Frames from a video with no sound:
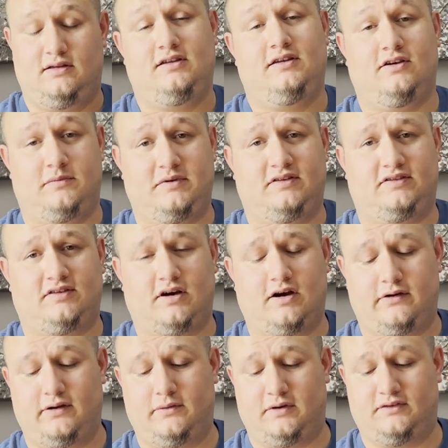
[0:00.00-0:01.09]
you'll be
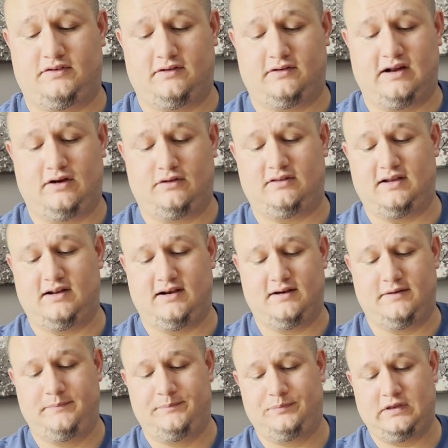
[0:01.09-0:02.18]
sorry once you're out
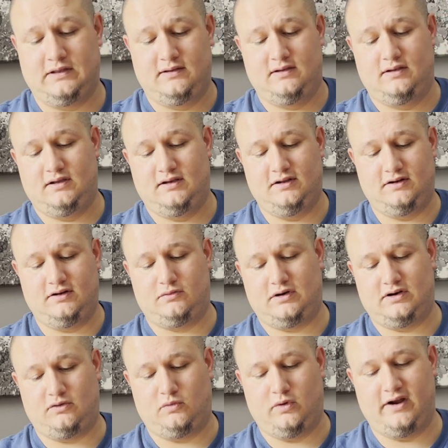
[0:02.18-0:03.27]
there. And you don't
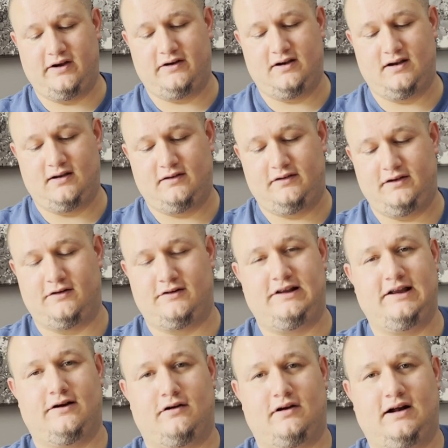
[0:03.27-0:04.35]
want to wear your
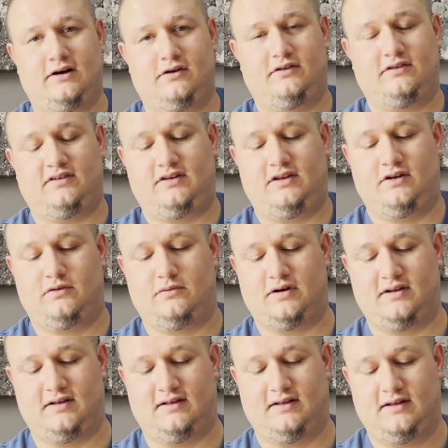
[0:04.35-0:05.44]
gear out. You don't
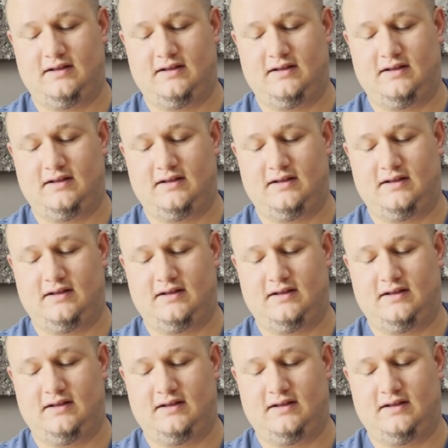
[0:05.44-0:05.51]
want to